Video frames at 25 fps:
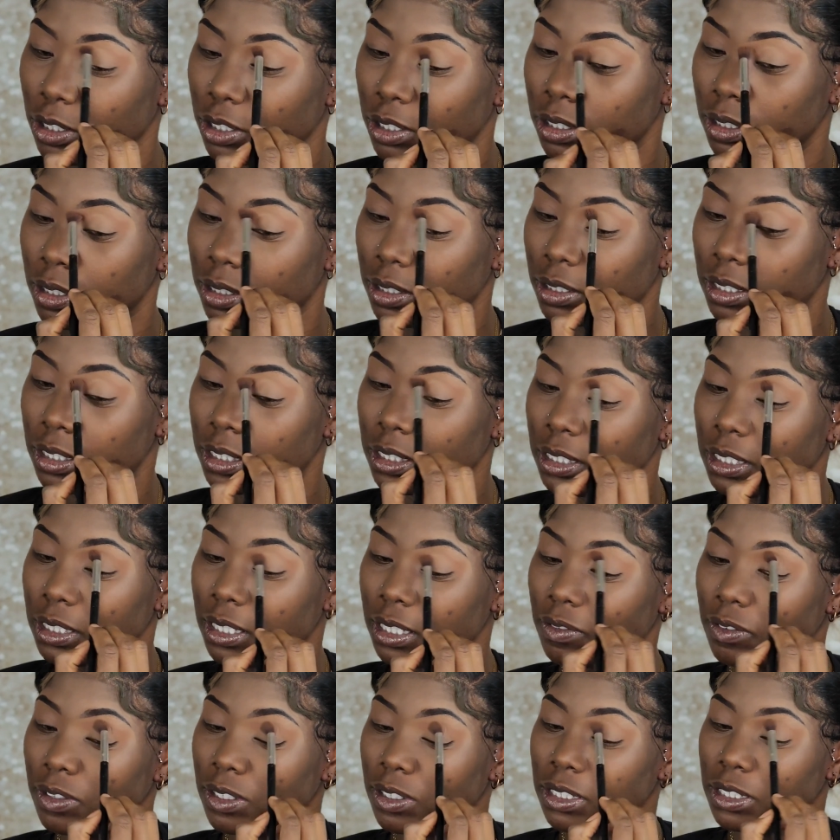just
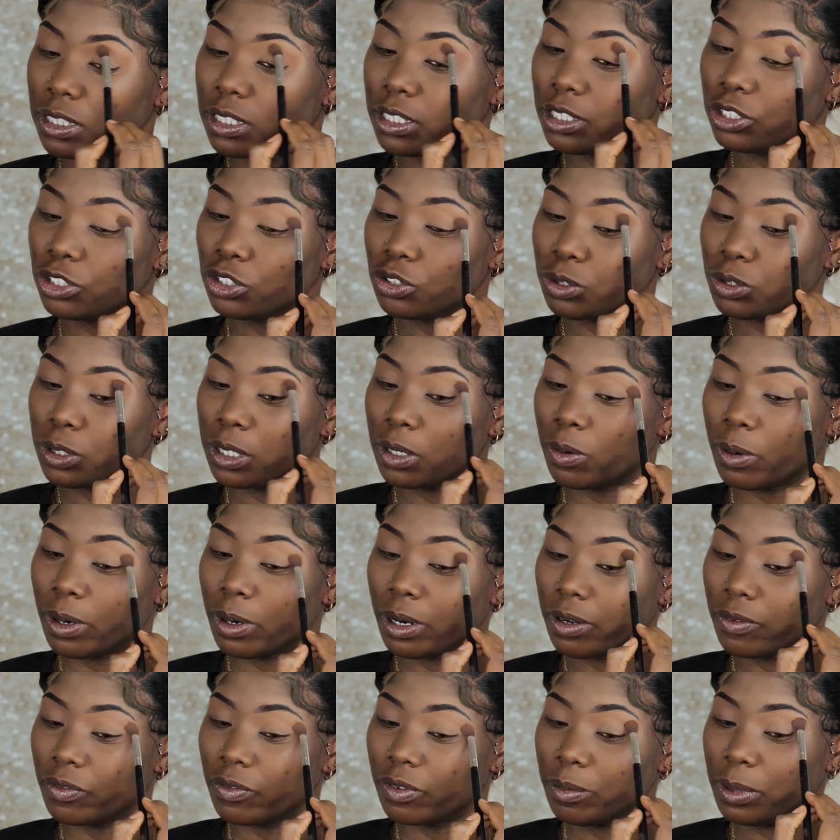blend it in
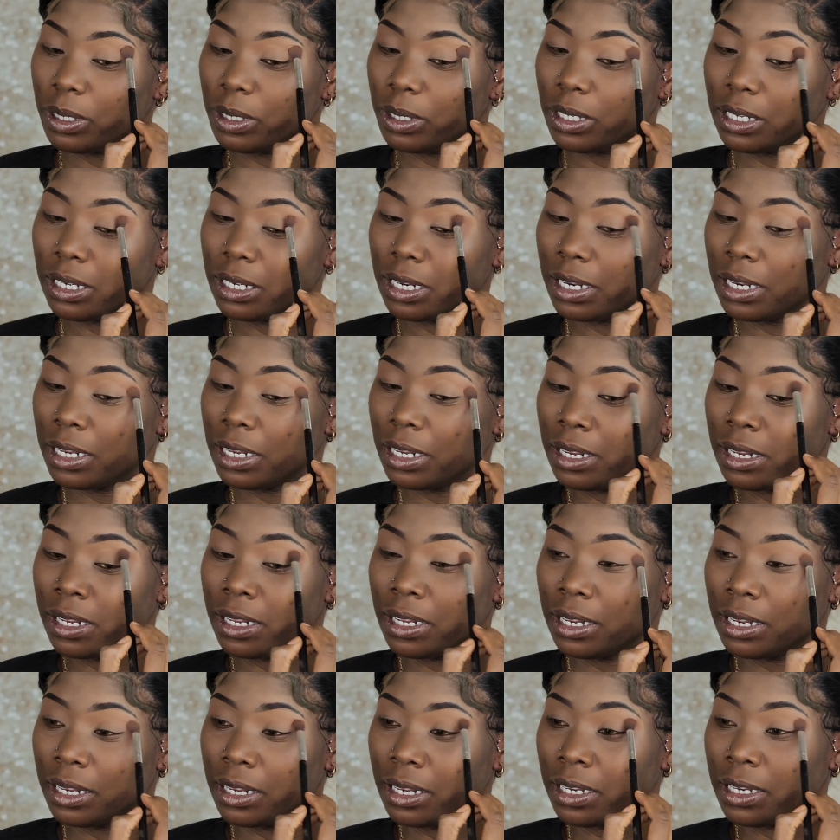to your liking,
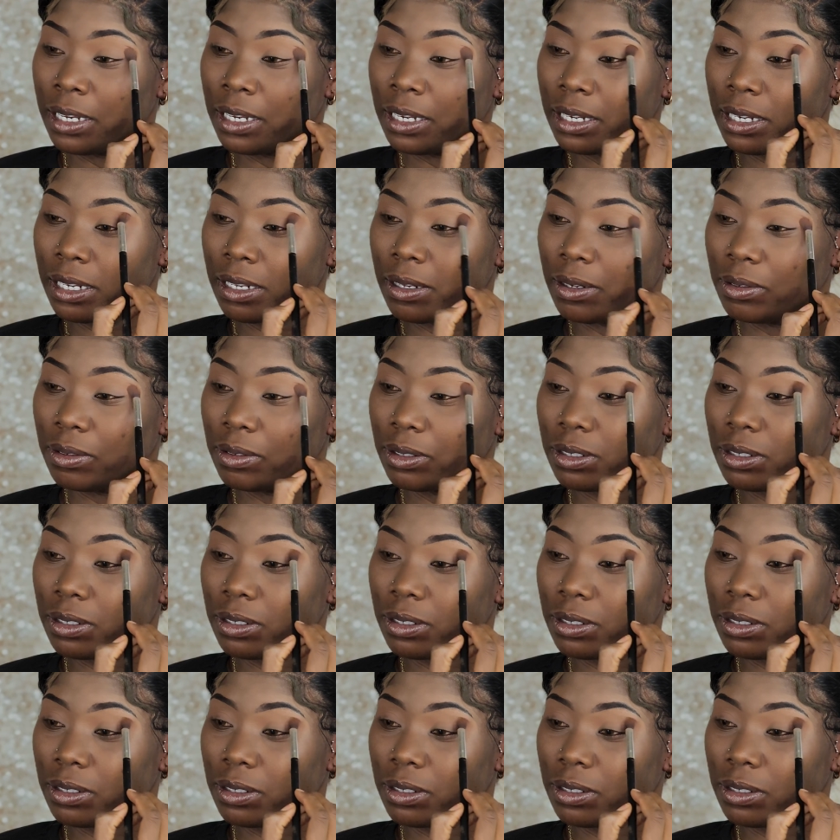and that's it.